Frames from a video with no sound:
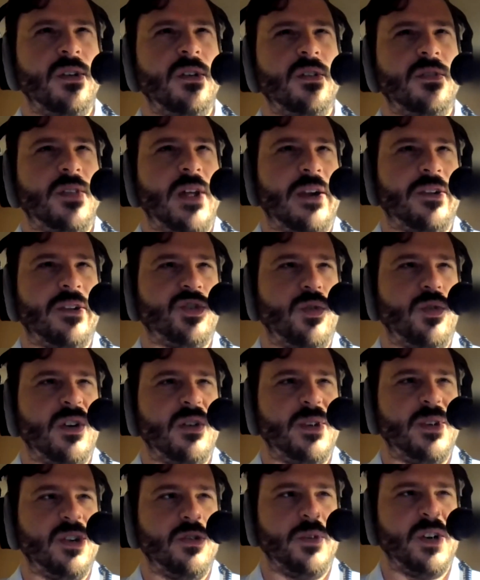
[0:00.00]
That is going to
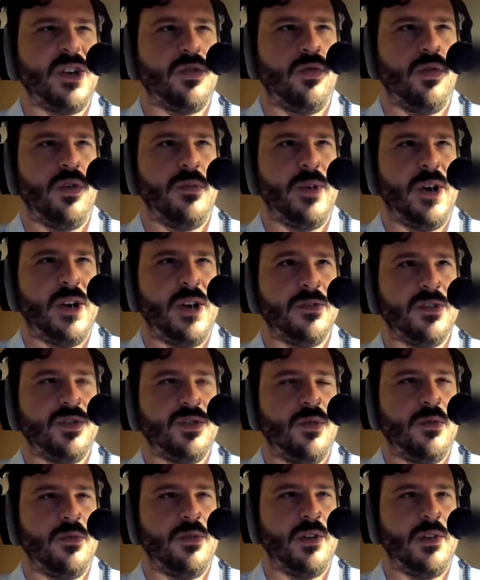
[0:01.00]
be your record button.
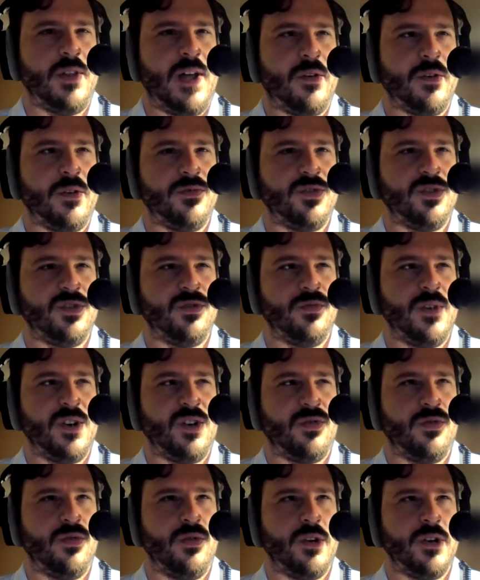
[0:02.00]
So it will allow you to
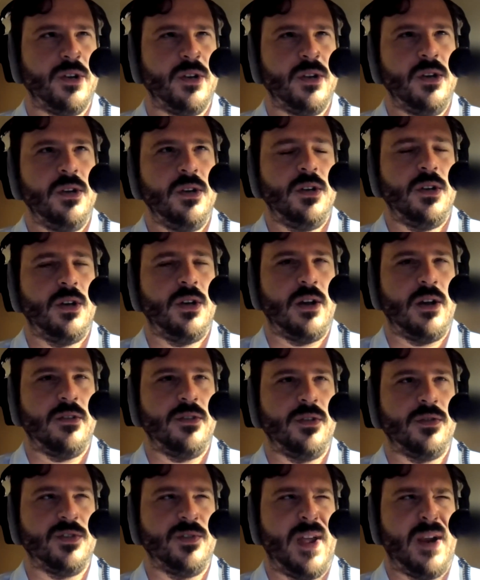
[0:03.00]
record
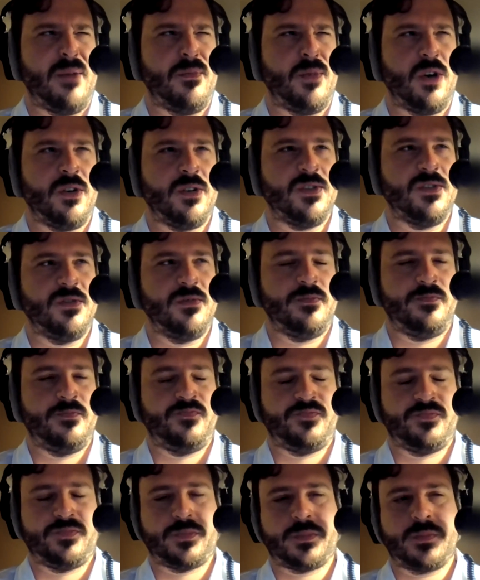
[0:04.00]
those landmarks.
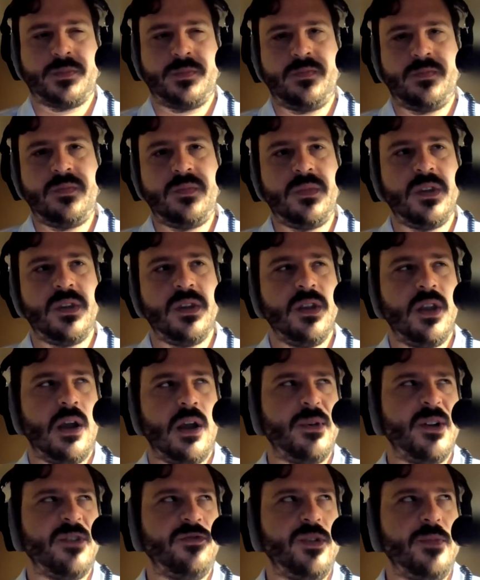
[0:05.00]
I'm
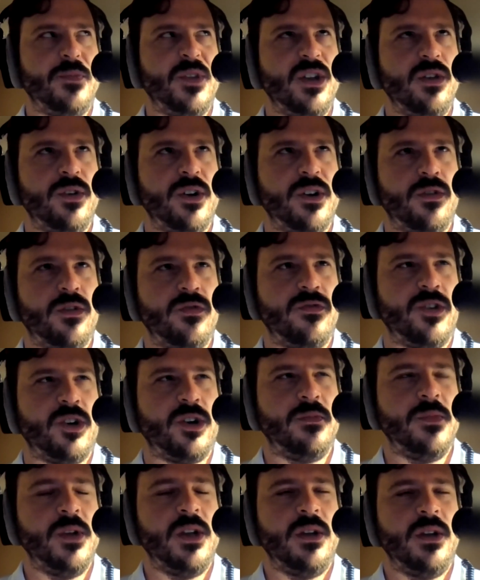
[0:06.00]
going to flip the unit
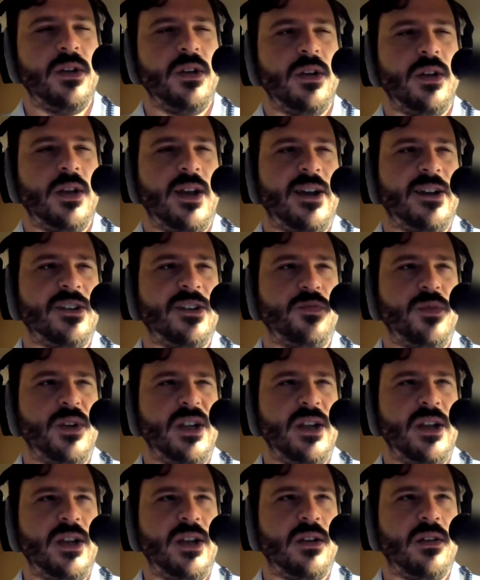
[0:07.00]
over as
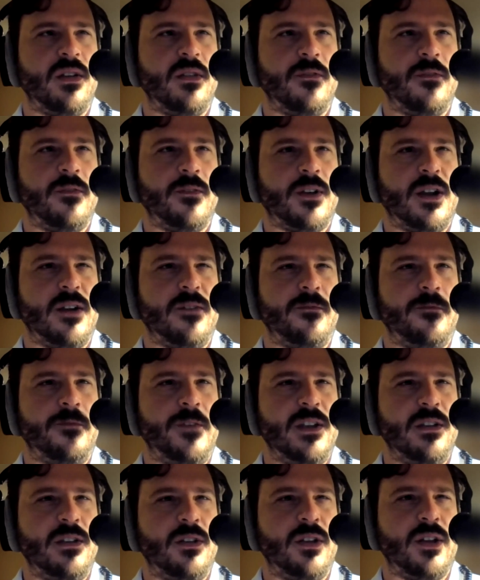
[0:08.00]
we kind of
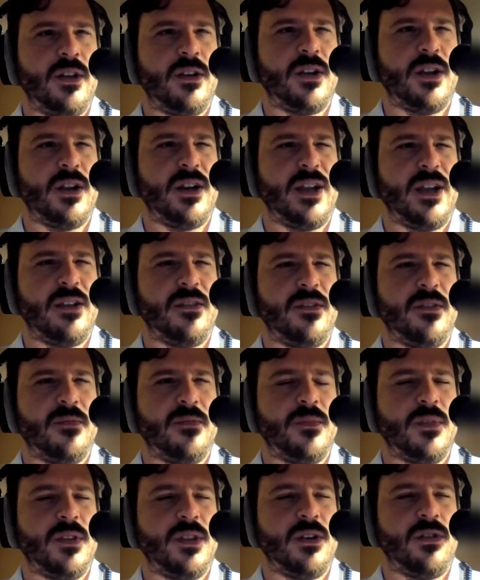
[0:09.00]
feel, and again,
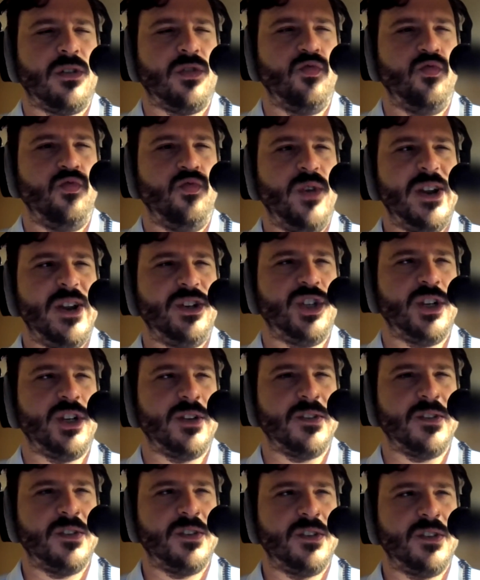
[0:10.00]
there are
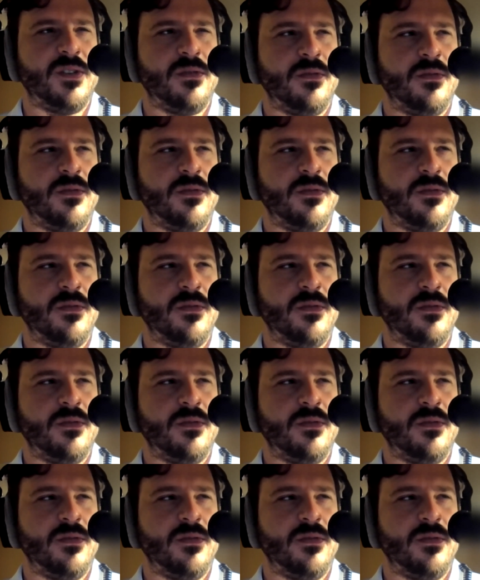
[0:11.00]
ridges